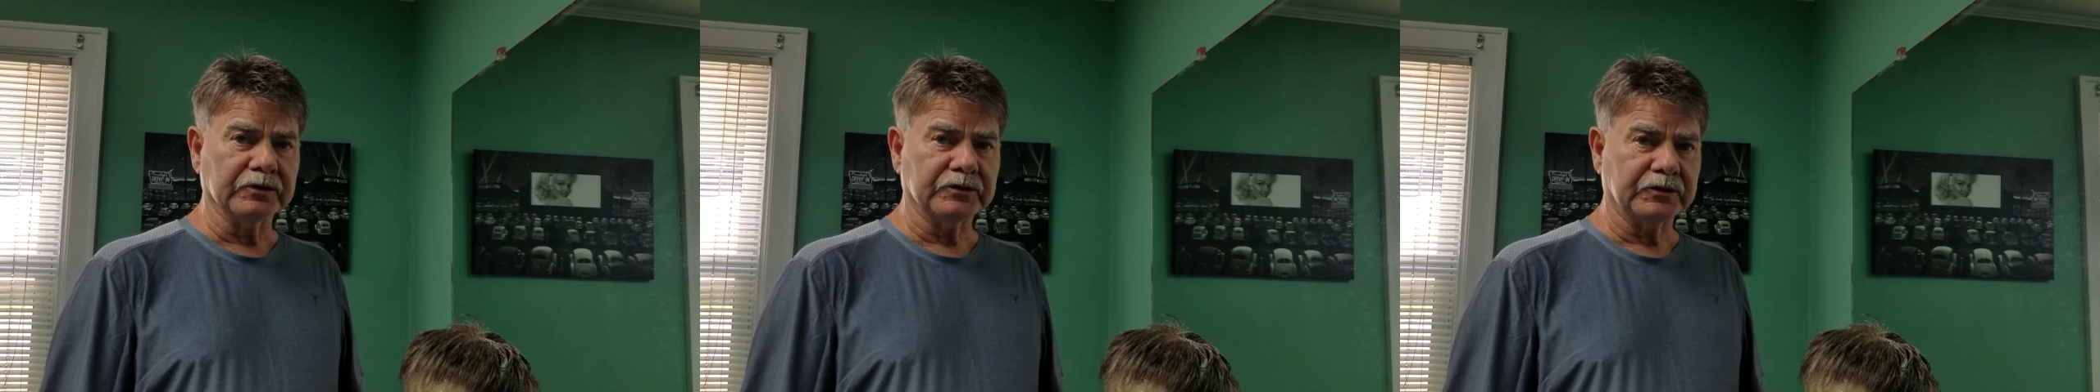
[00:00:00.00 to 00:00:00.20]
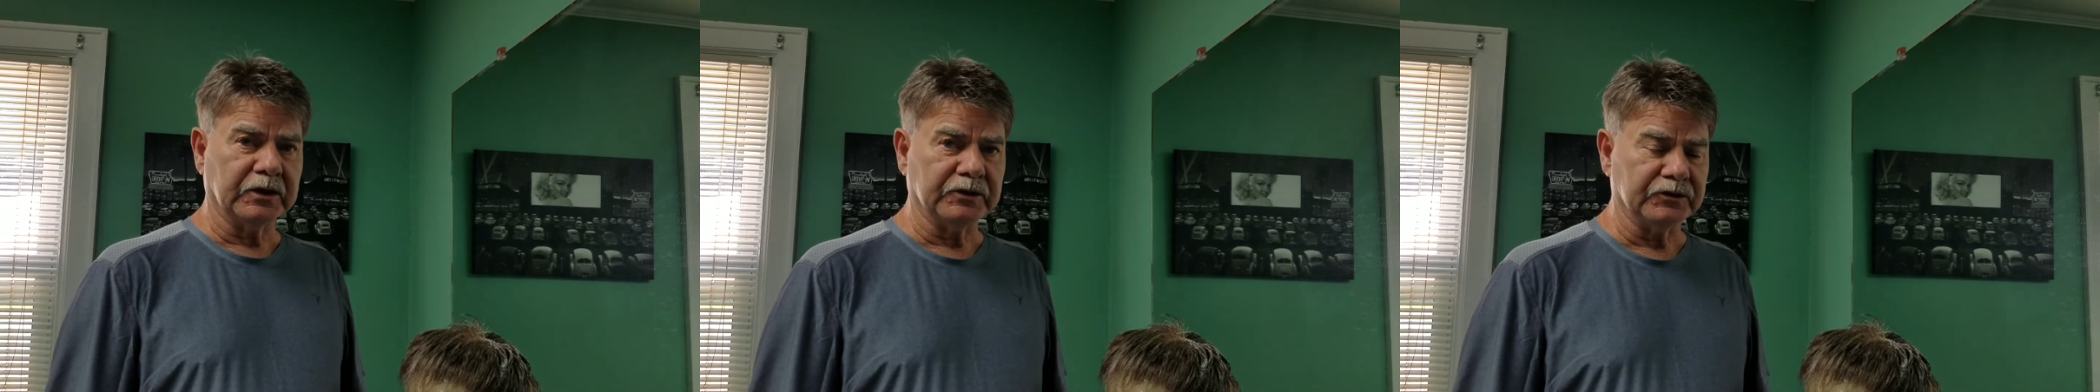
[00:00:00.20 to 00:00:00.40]

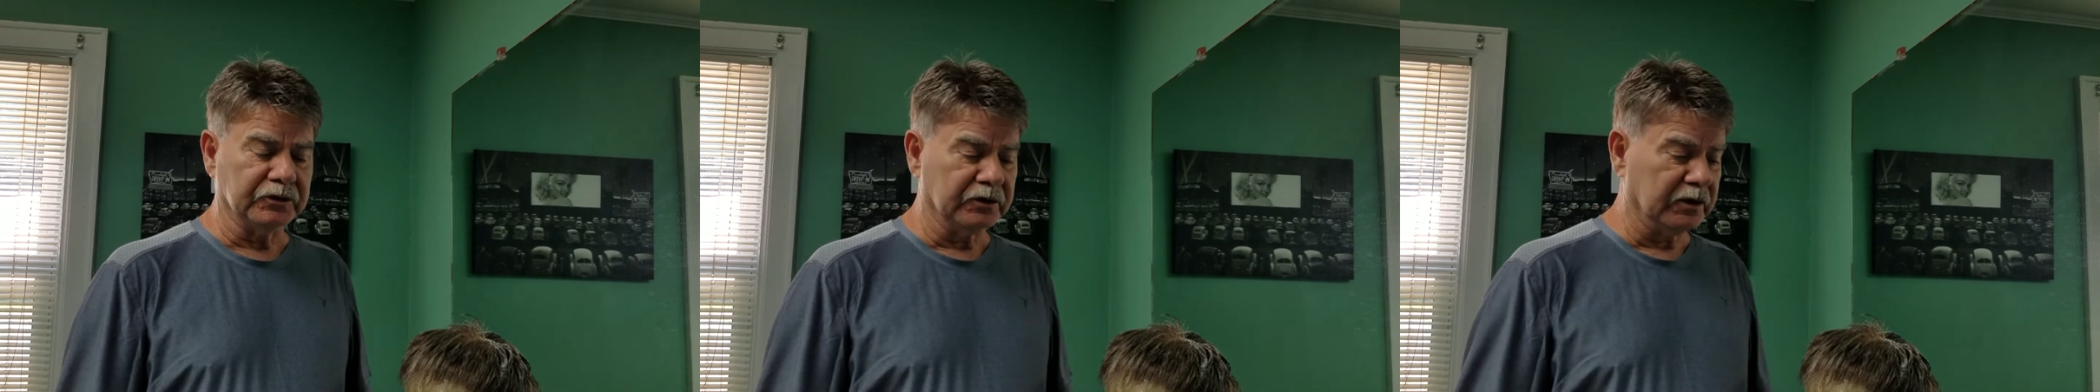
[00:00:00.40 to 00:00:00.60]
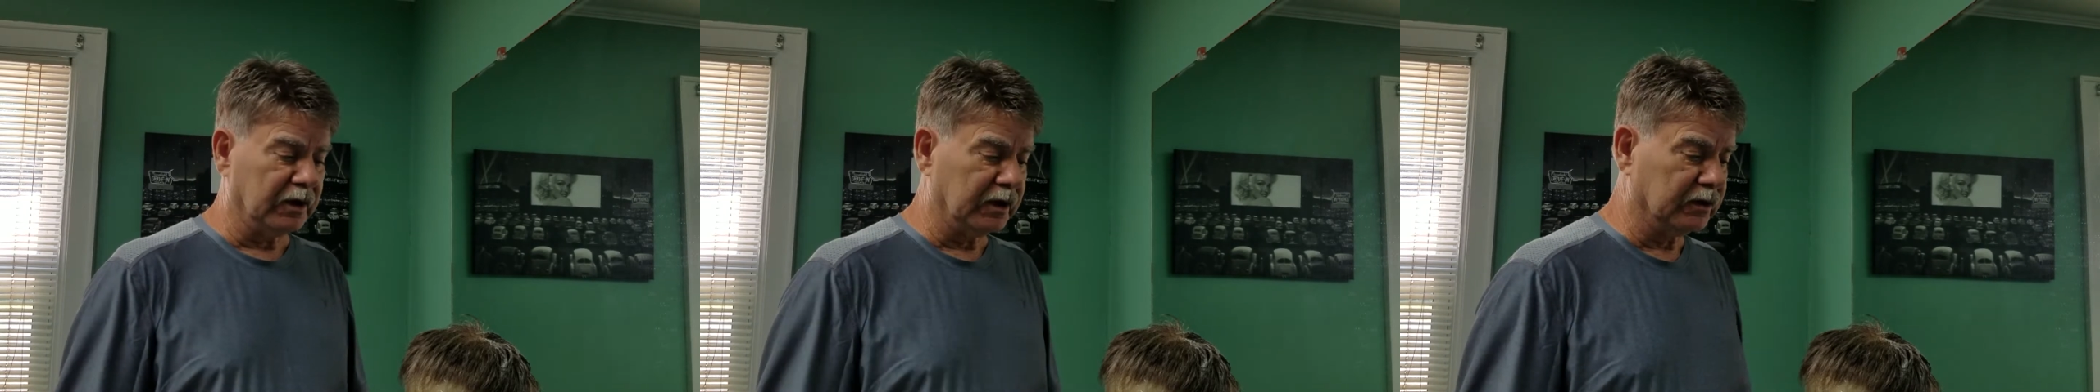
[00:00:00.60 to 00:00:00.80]
teaching you
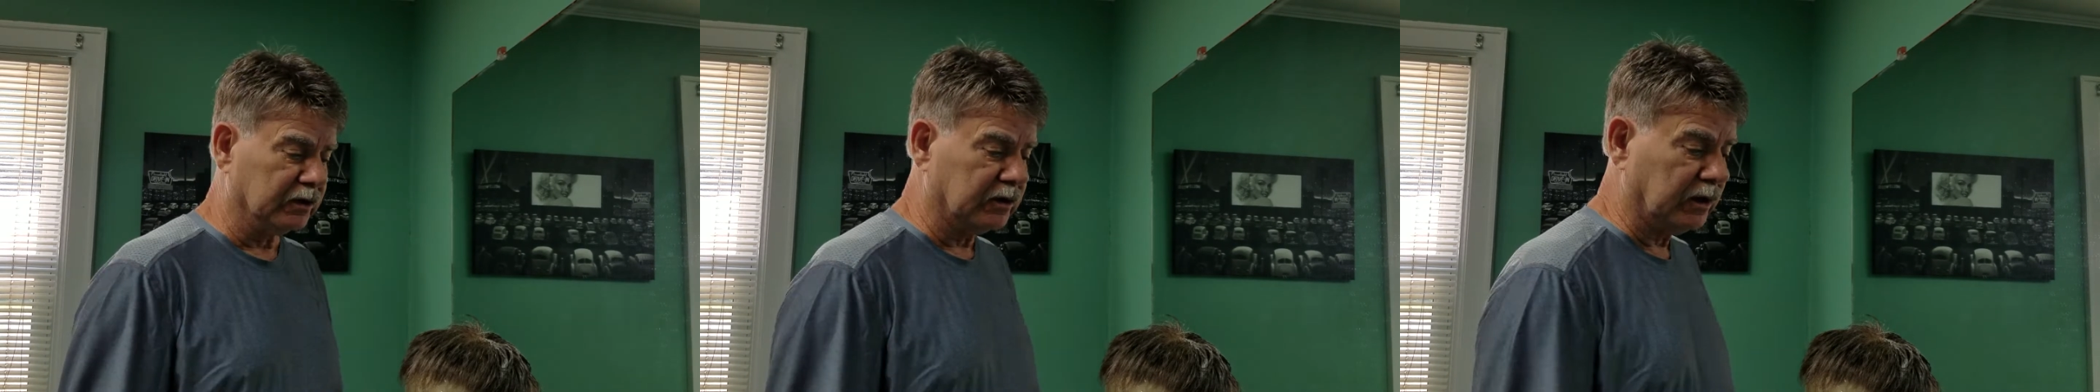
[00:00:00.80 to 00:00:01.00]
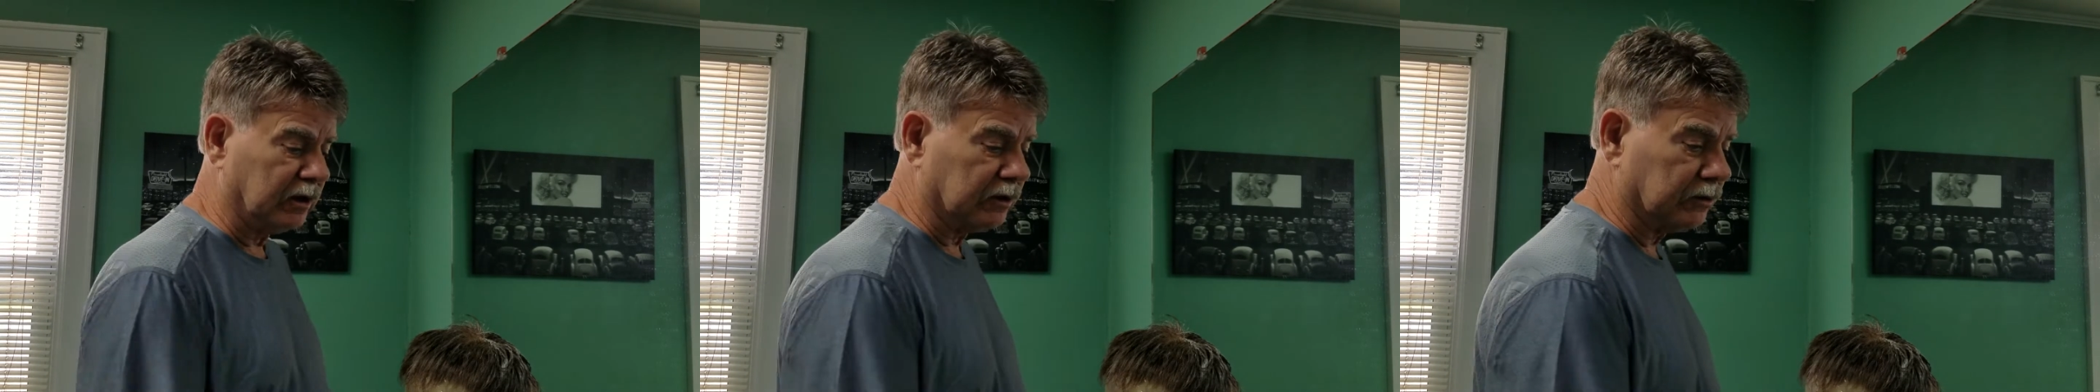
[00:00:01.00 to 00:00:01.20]
how to
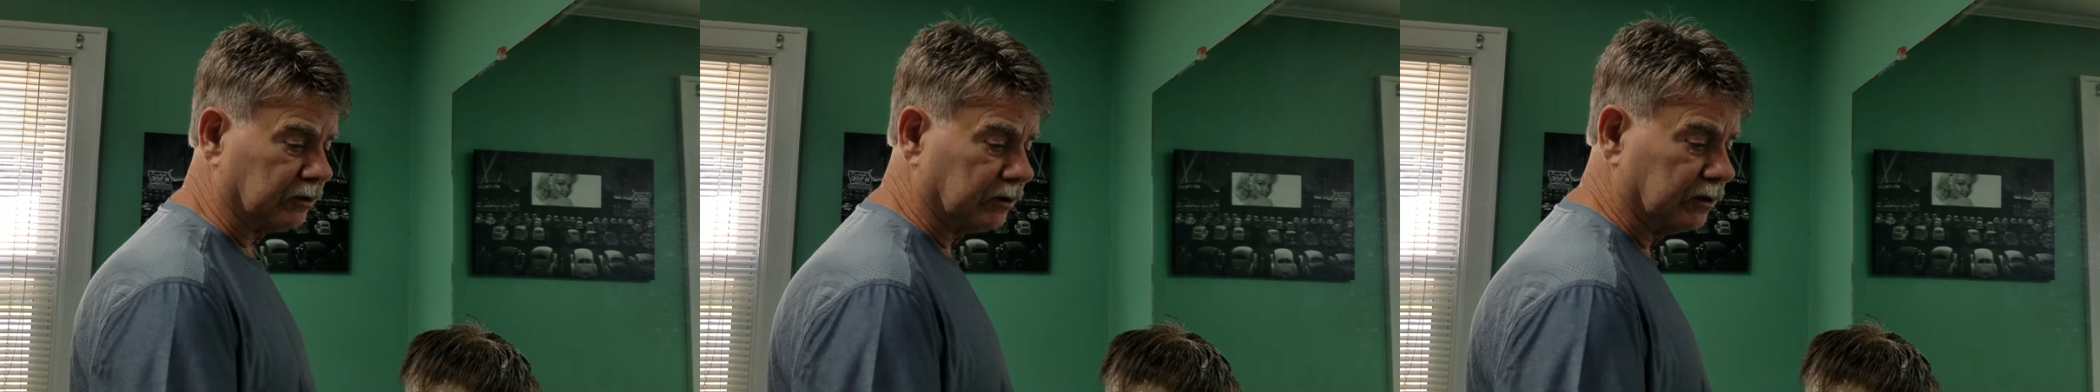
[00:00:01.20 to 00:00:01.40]
color